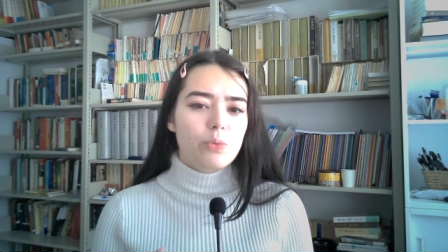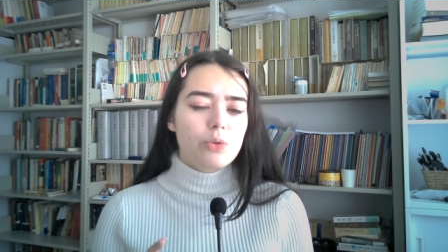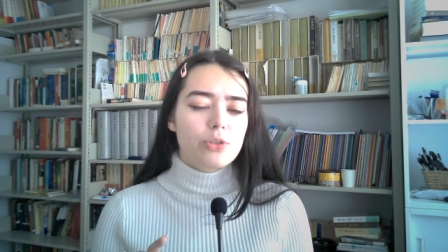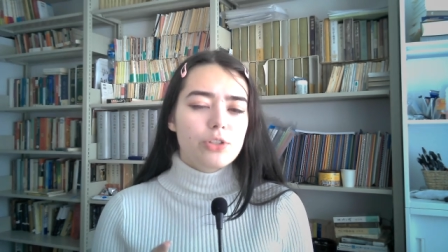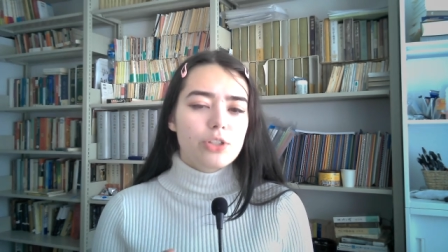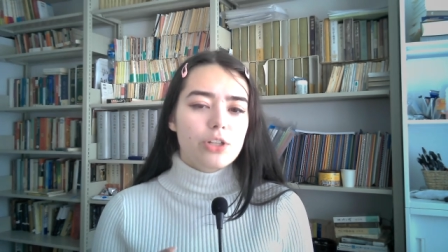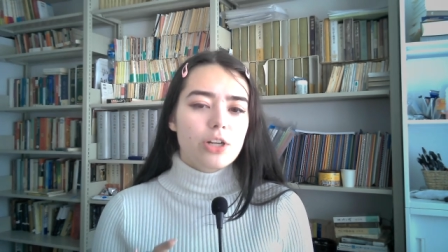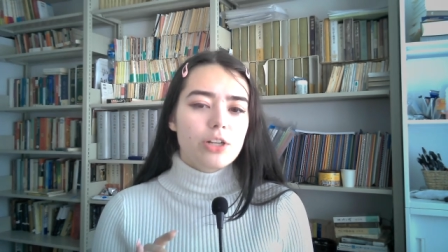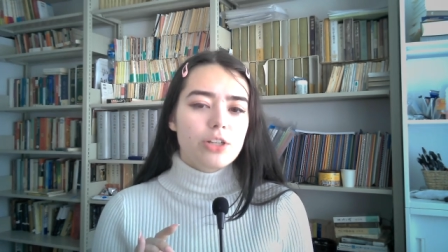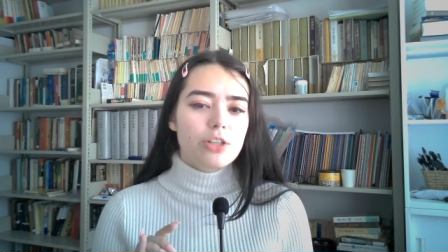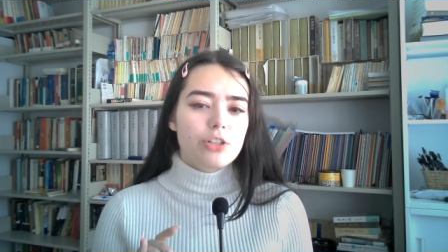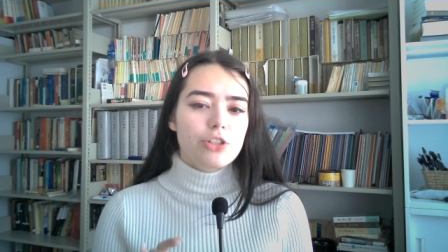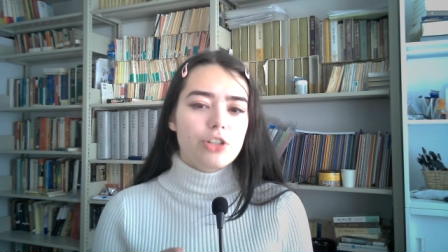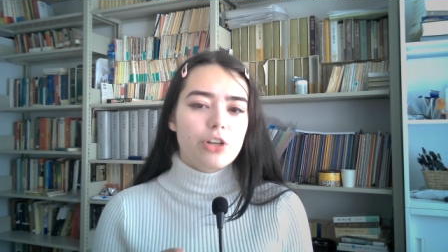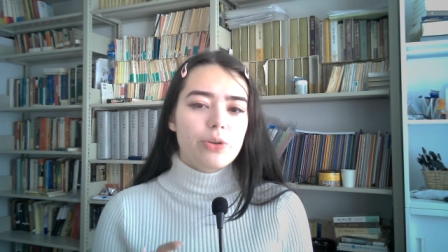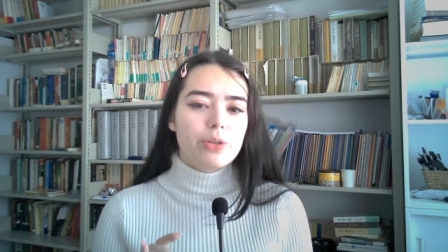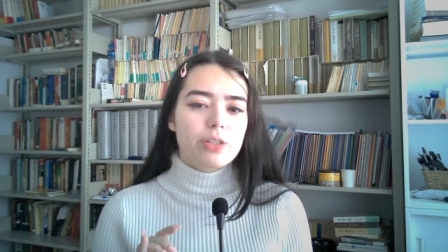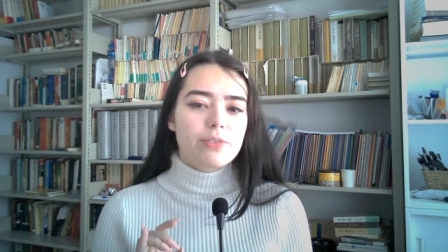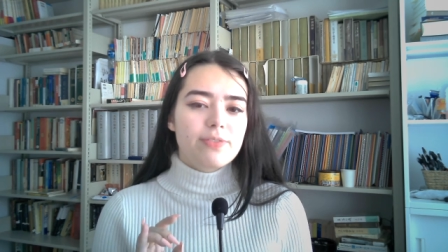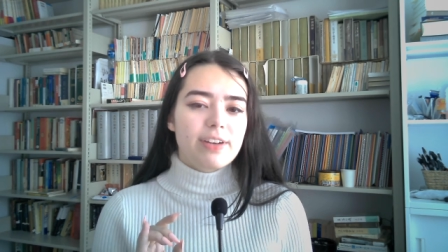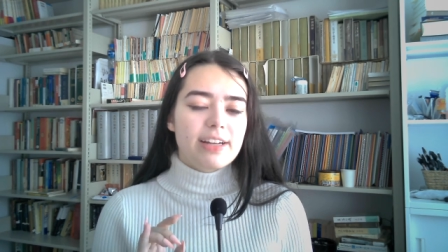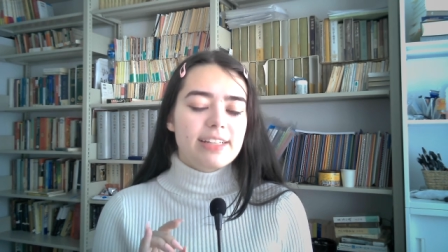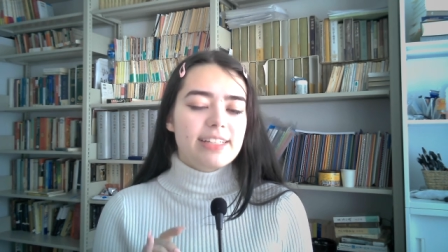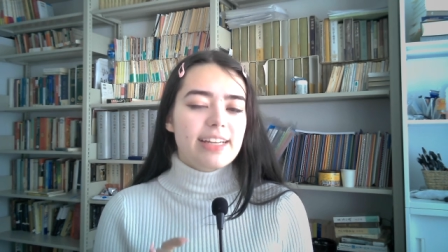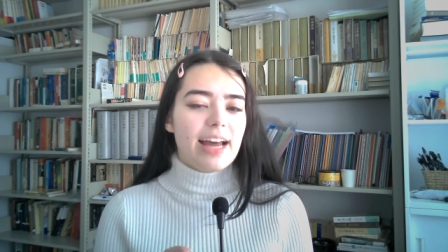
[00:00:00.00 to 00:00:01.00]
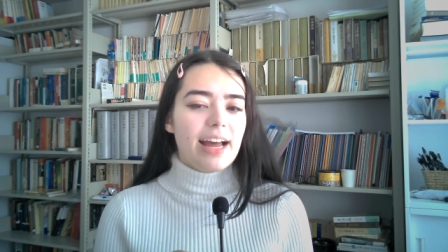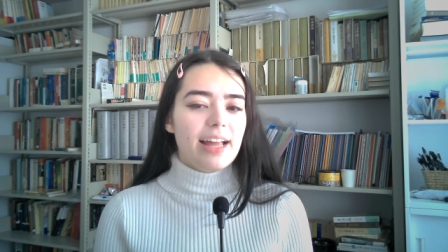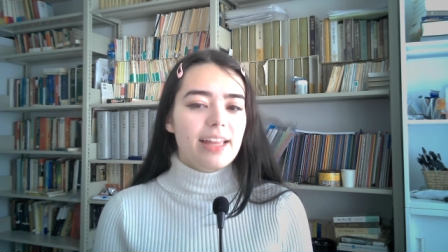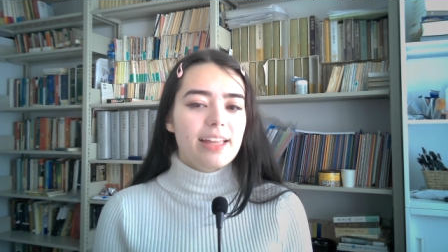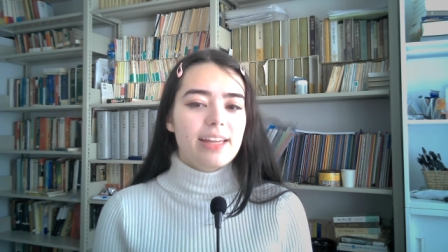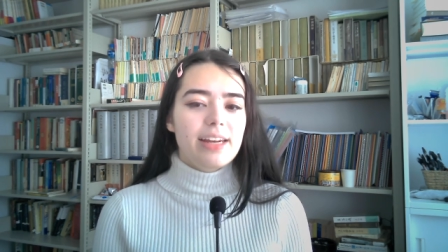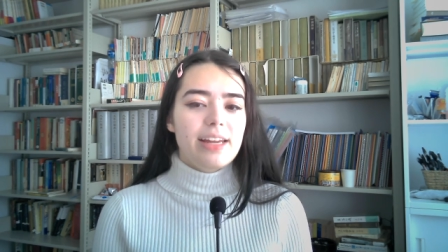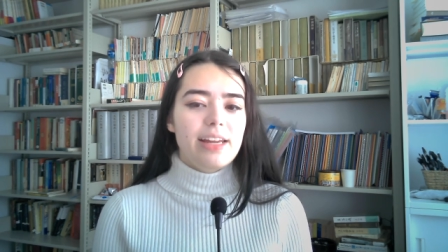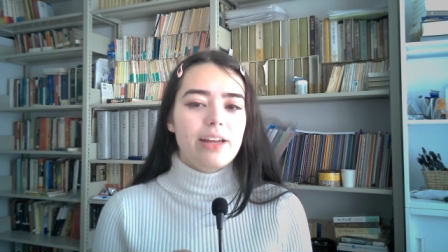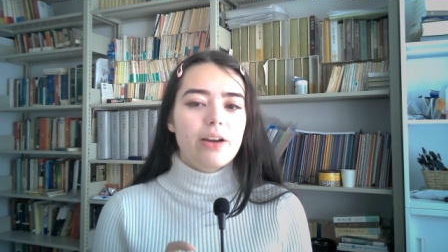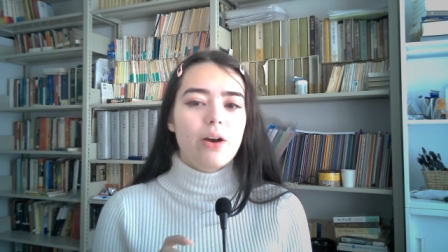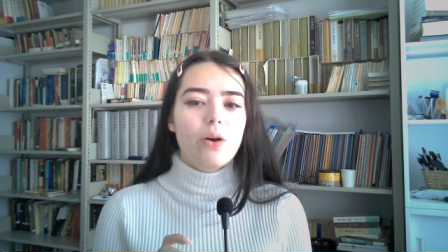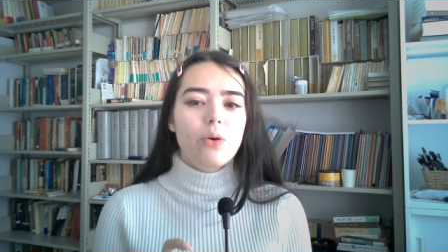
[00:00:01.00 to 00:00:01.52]
will start to show its
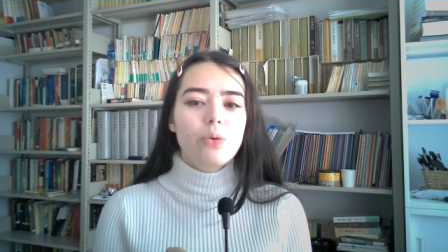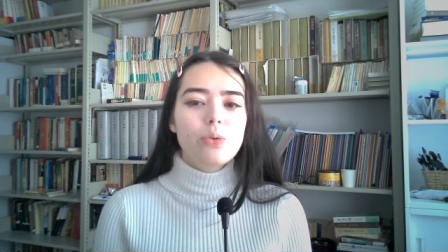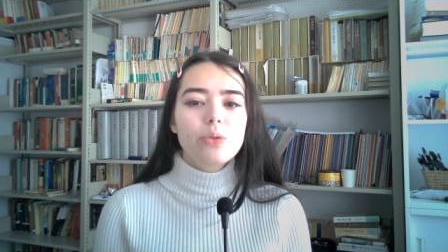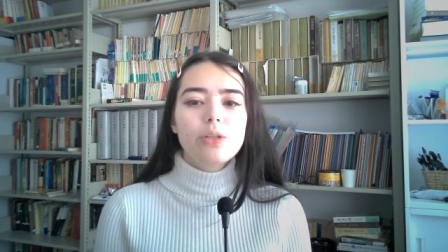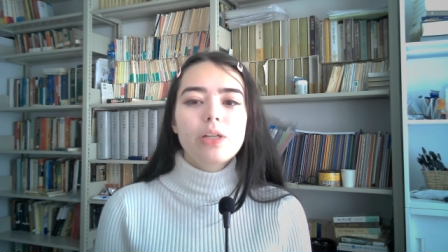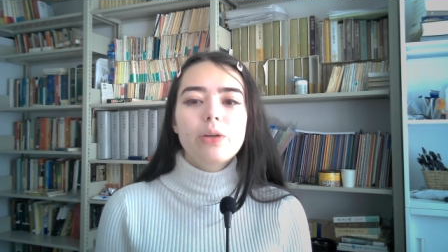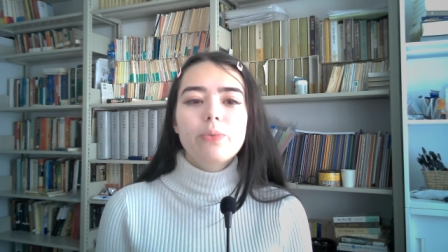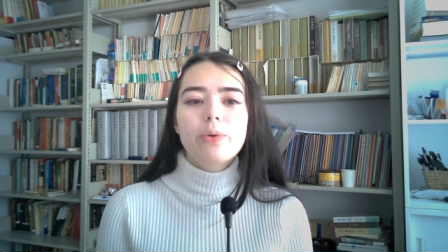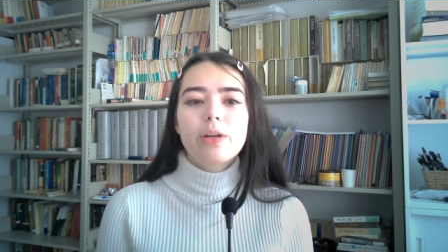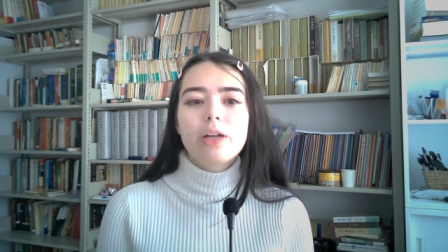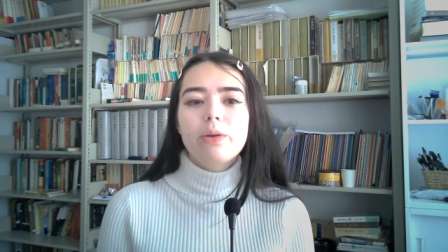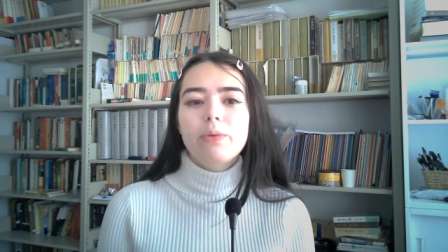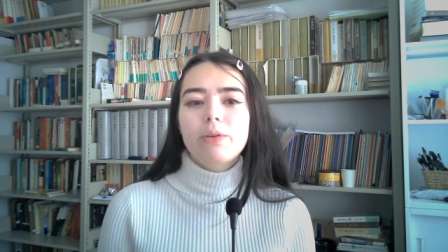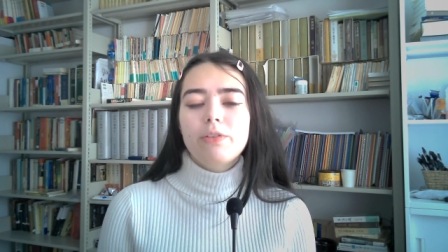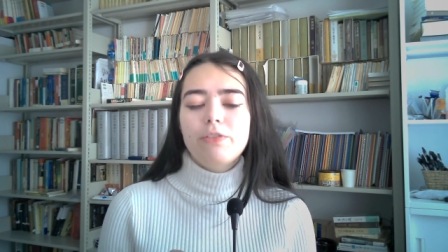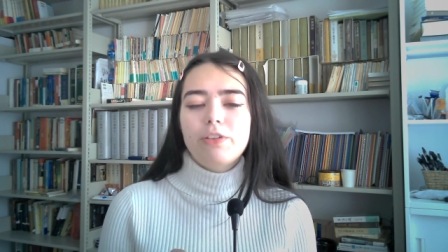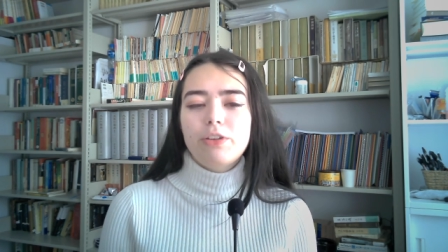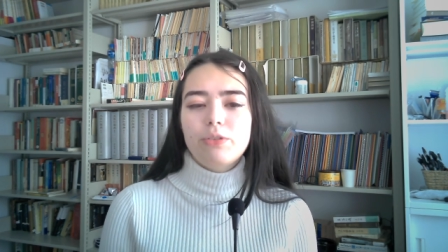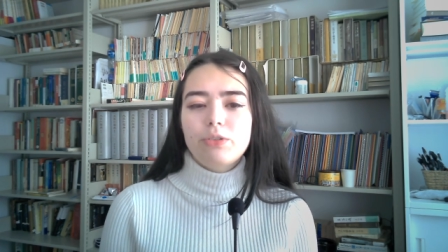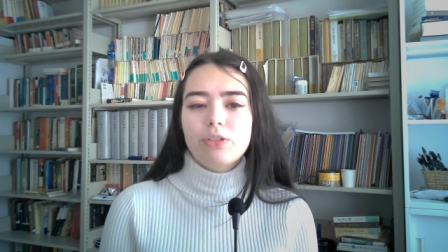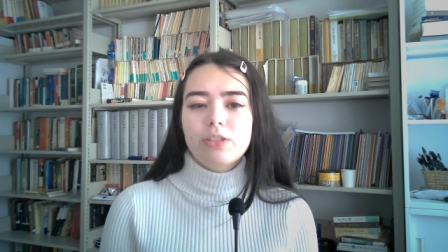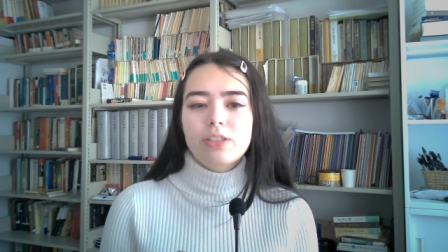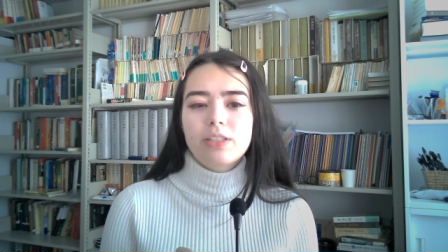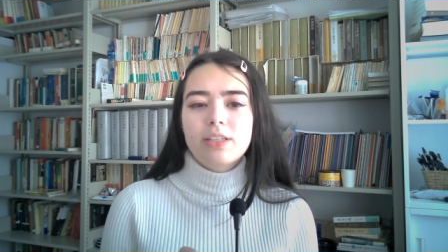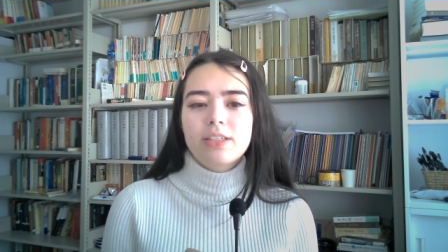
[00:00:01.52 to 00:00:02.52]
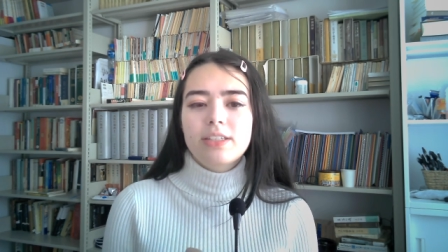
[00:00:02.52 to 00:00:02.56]
vitality only when it refuses